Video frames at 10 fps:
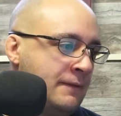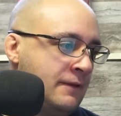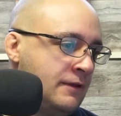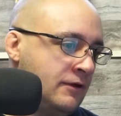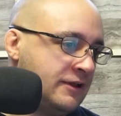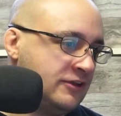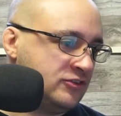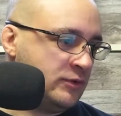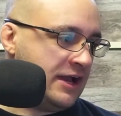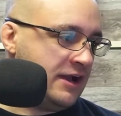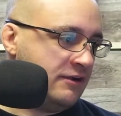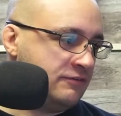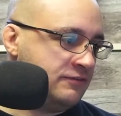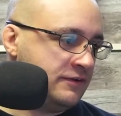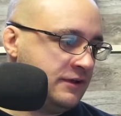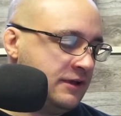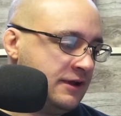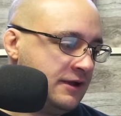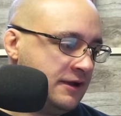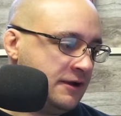Okay, so we have
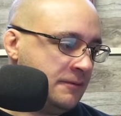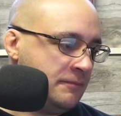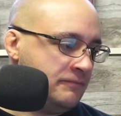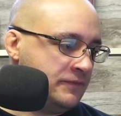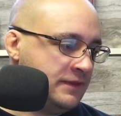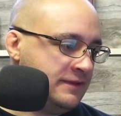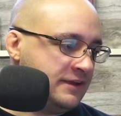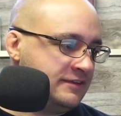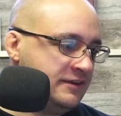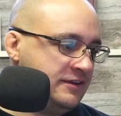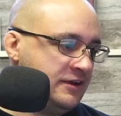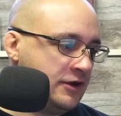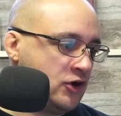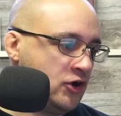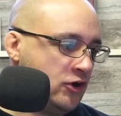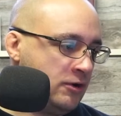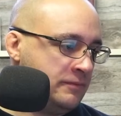nickdenis.com.